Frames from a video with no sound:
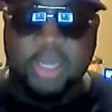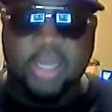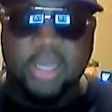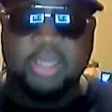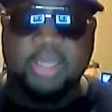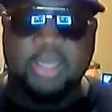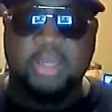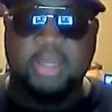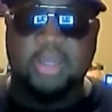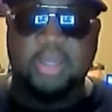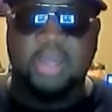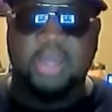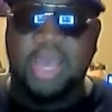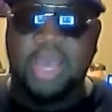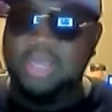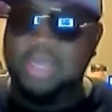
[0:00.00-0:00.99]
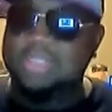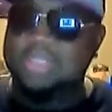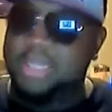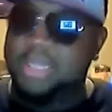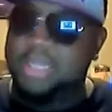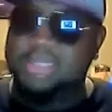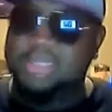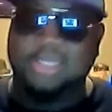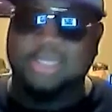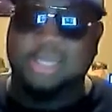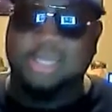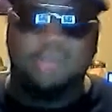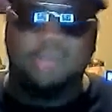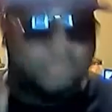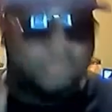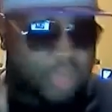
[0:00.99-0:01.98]
And uh, Alice, like I
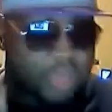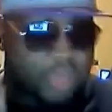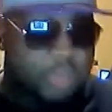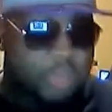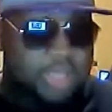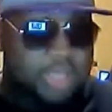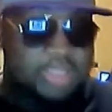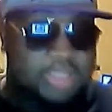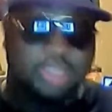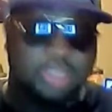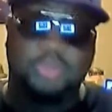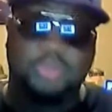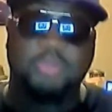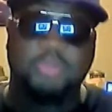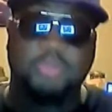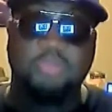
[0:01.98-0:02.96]
said, very eccentric.